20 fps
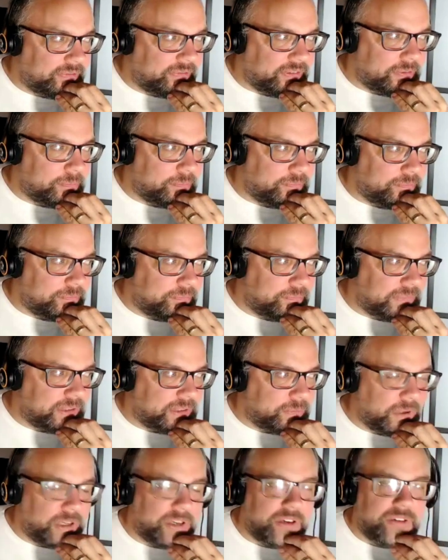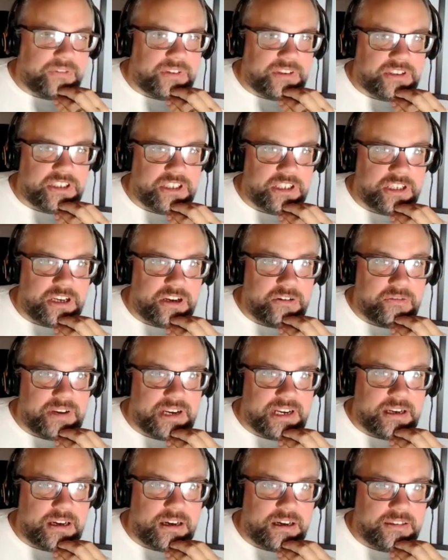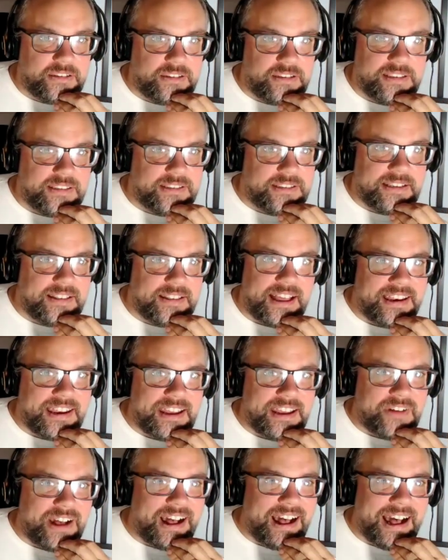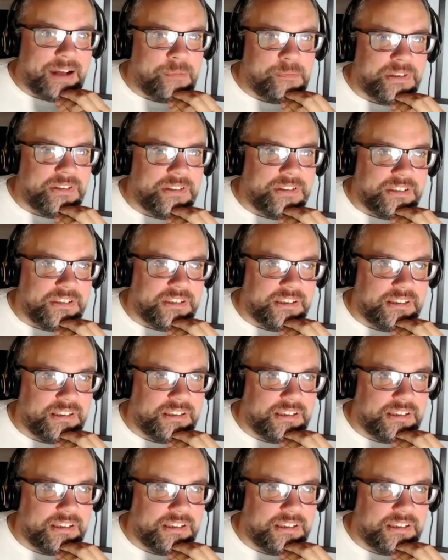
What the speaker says: from one of the security guards, and he said that never happened.